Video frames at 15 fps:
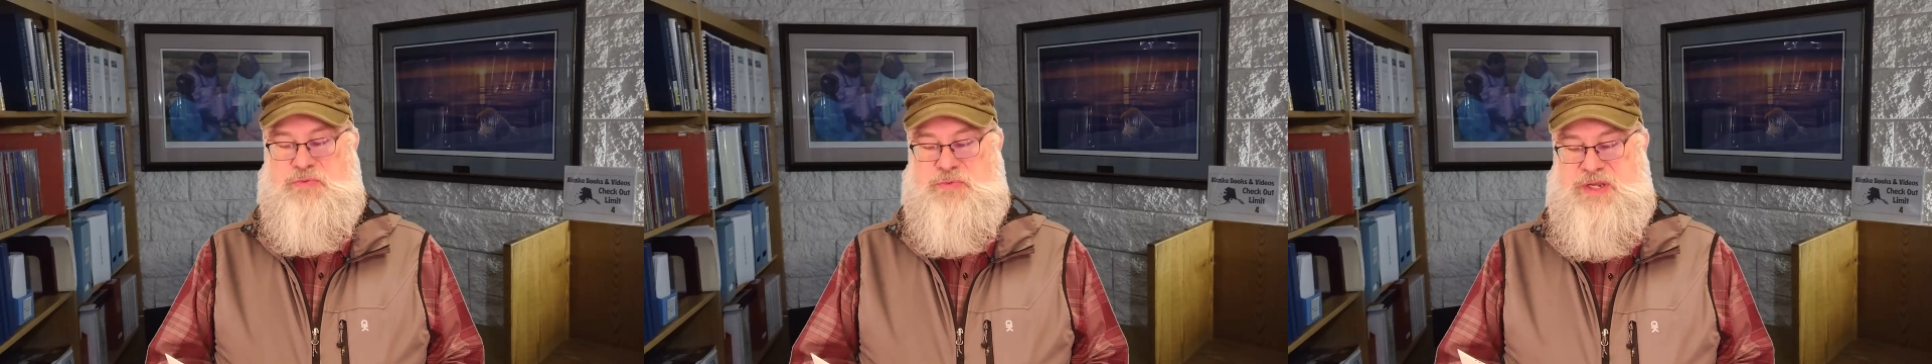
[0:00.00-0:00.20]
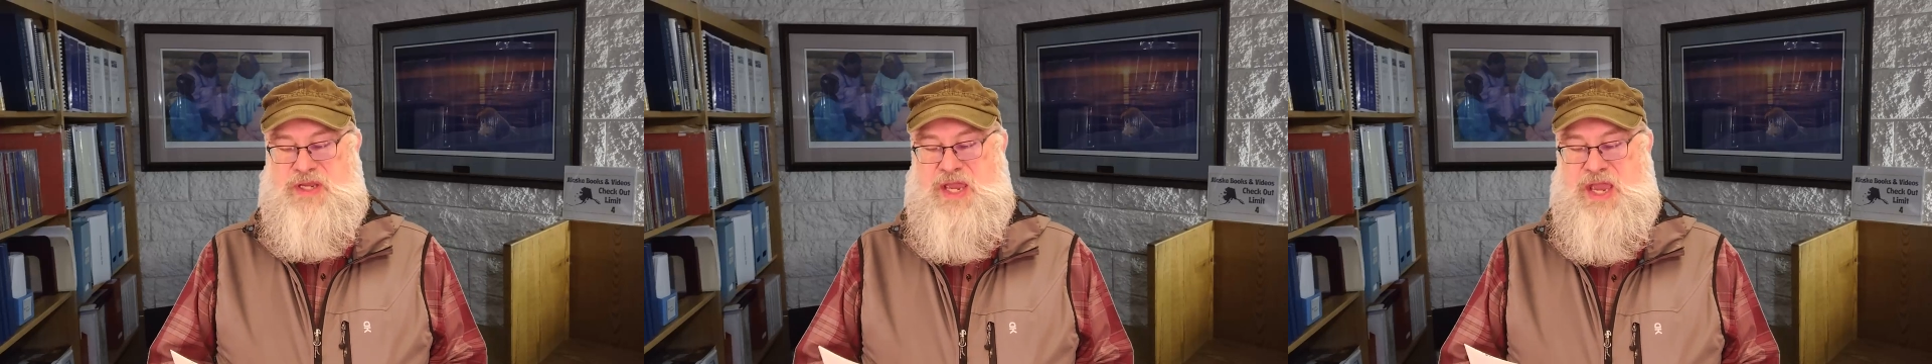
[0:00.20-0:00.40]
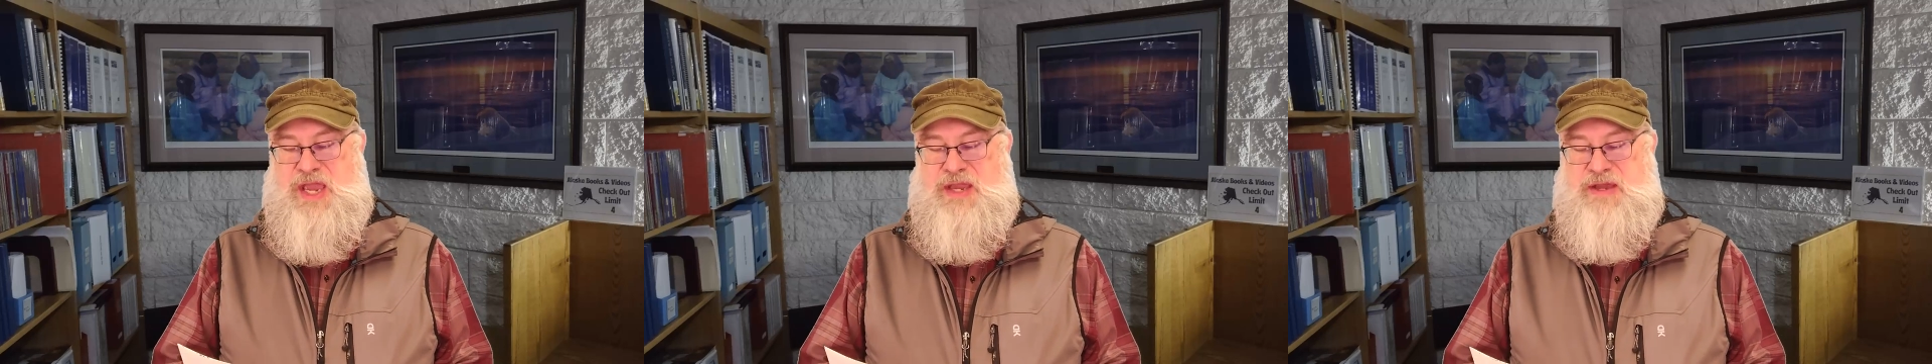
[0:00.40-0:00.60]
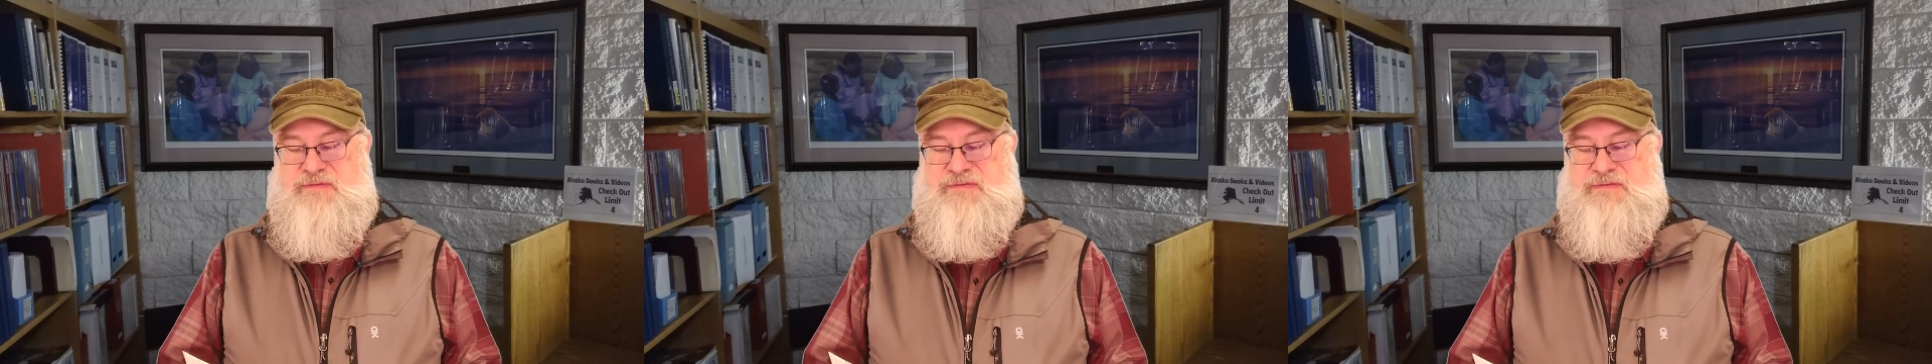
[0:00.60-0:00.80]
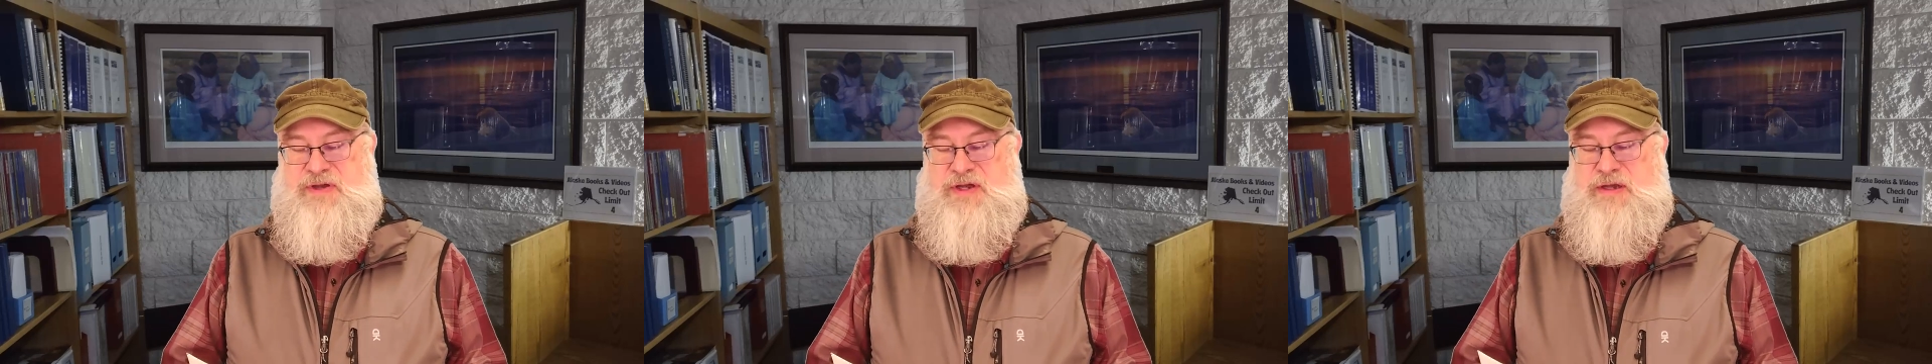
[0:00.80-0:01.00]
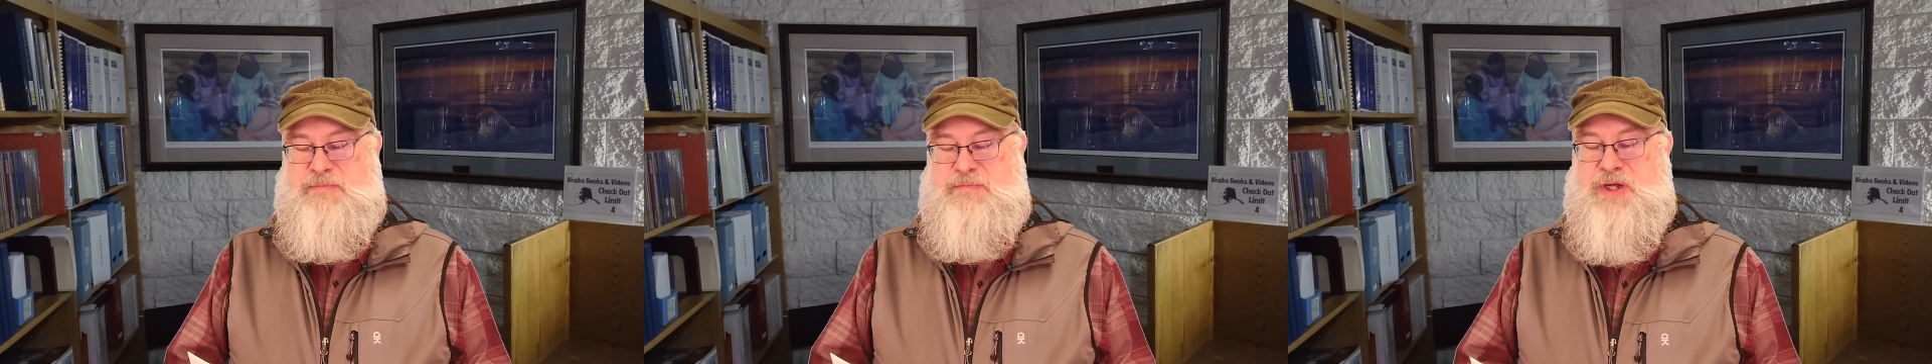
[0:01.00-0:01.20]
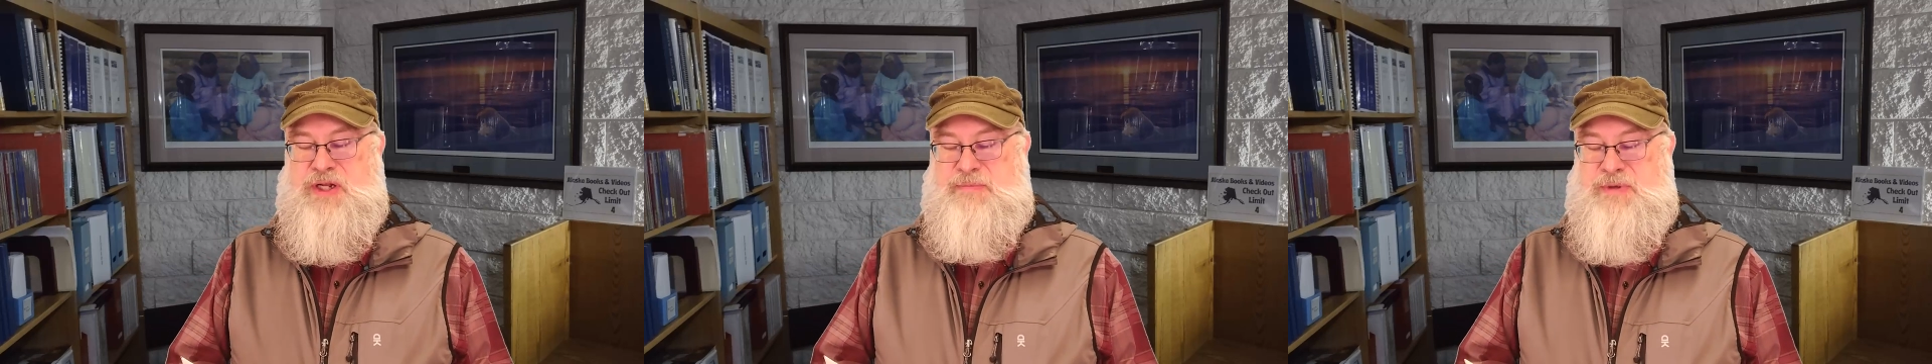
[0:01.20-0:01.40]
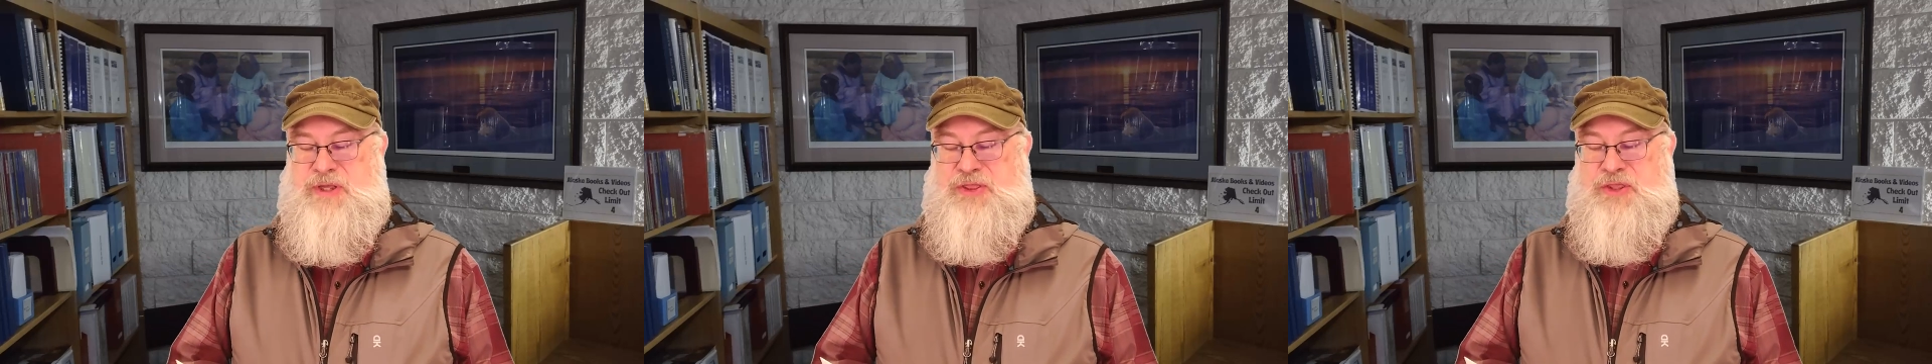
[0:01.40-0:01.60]
we have uh,
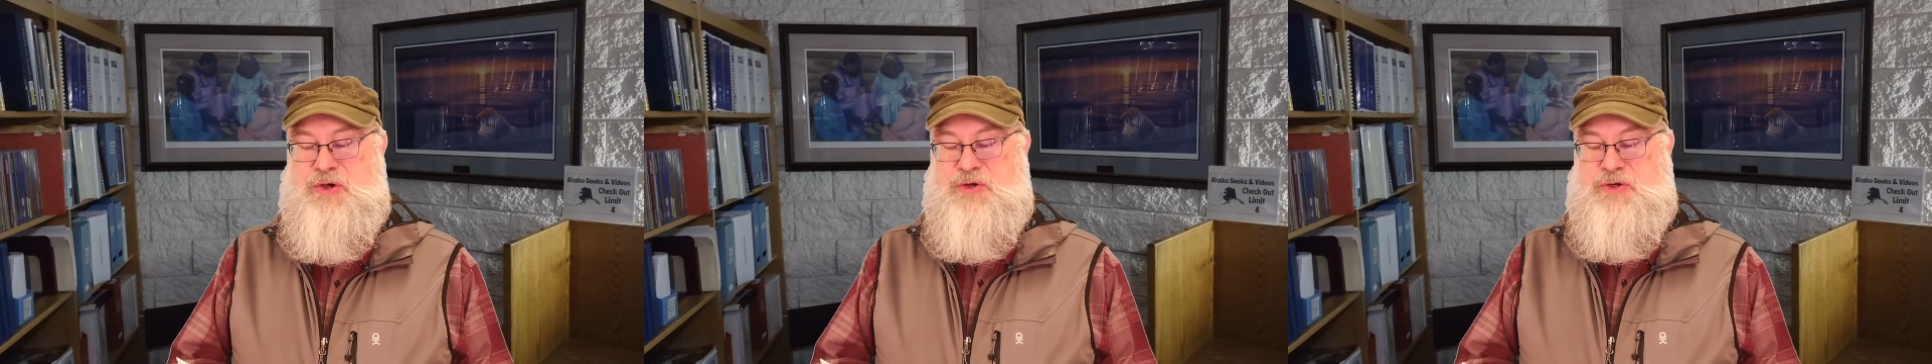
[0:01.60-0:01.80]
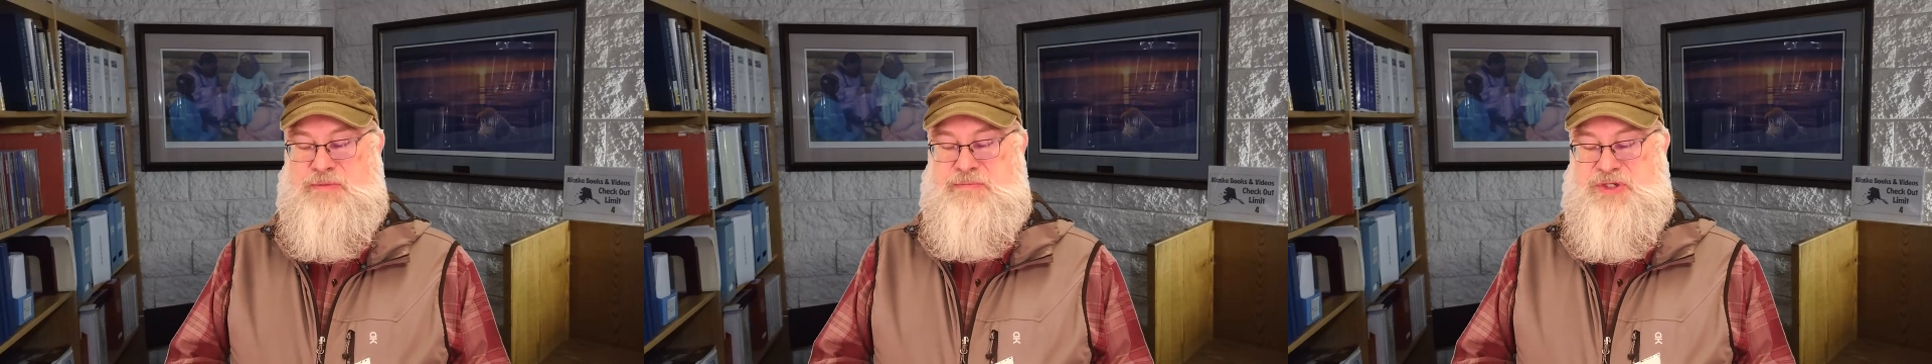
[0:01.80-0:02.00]
Polly-Beth Odom,